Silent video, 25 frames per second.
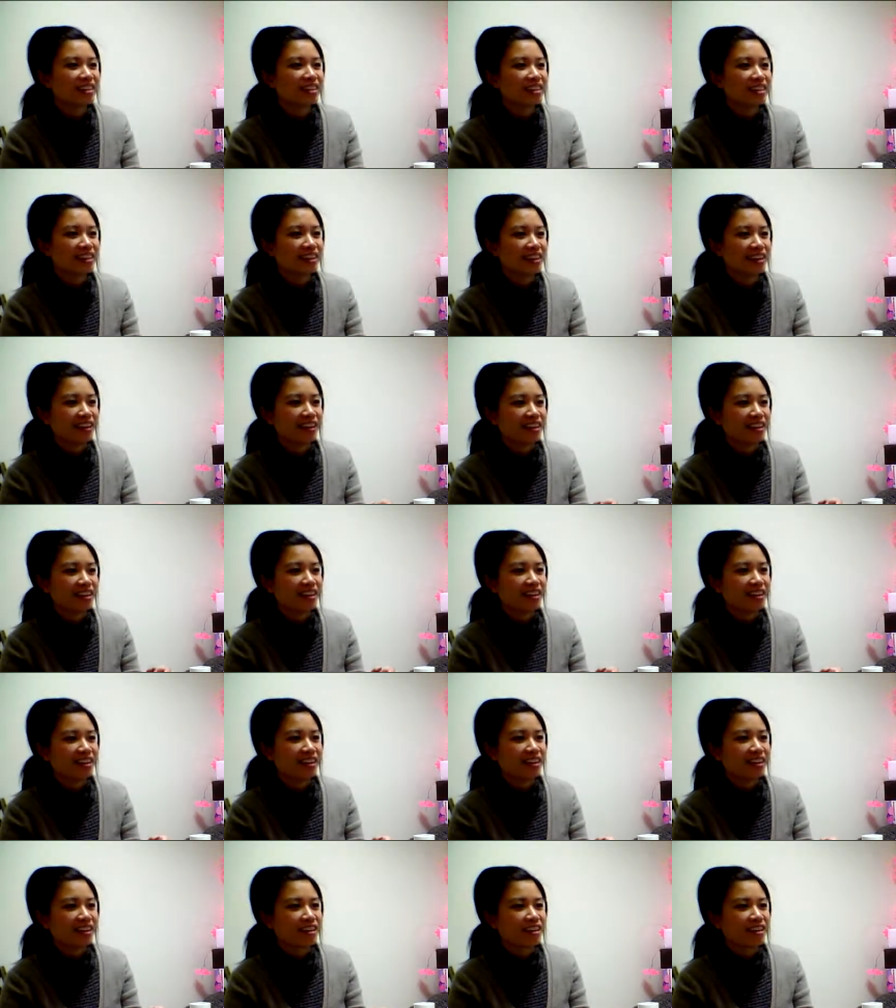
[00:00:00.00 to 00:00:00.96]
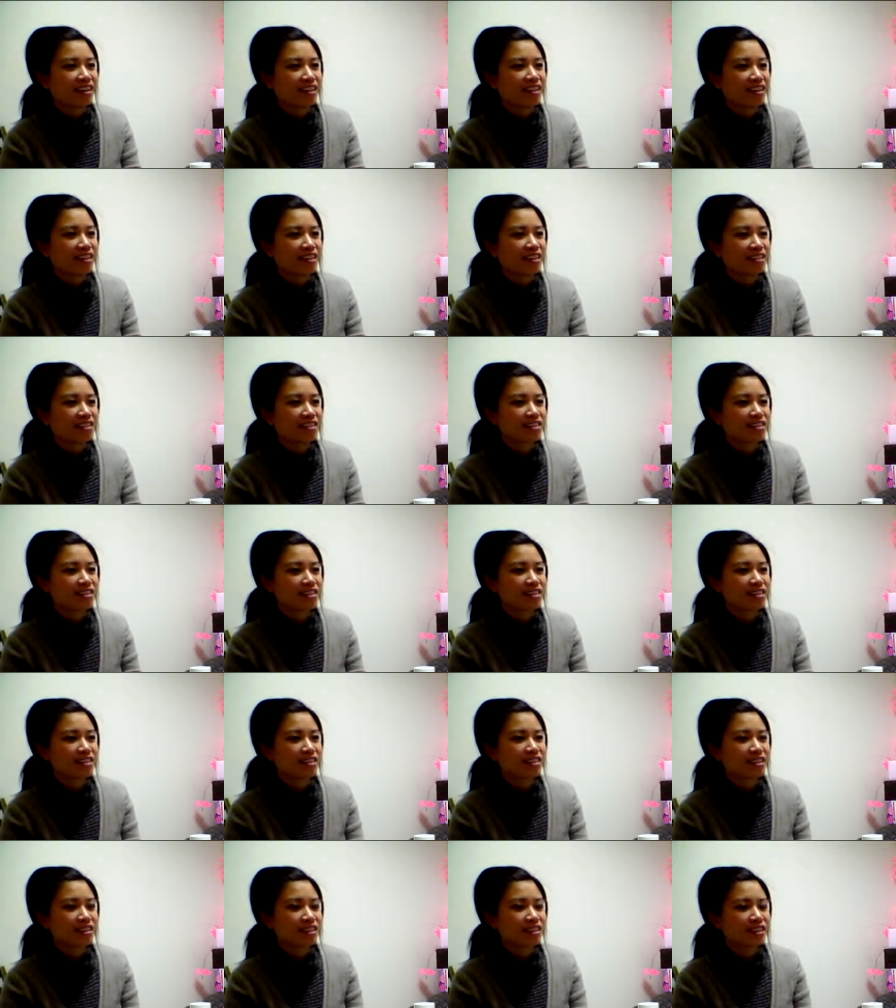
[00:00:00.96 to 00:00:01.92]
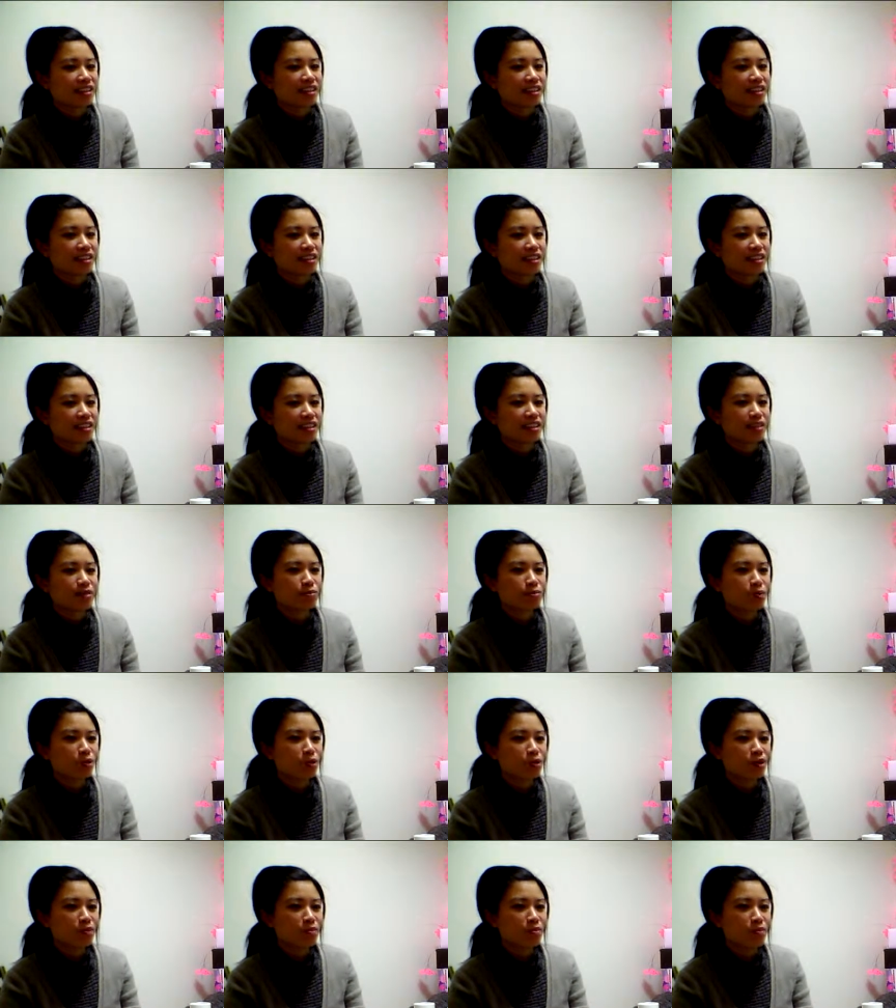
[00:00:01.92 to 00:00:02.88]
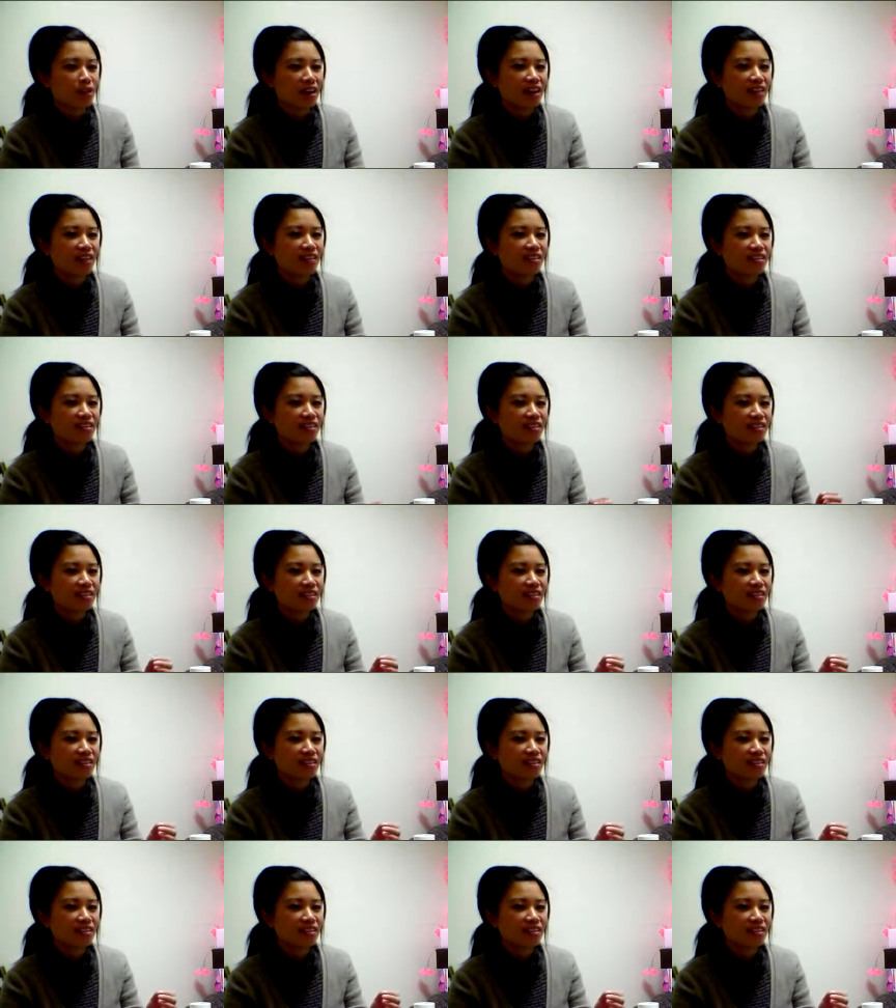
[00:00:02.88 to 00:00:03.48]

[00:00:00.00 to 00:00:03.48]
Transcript: Yeah, it's more about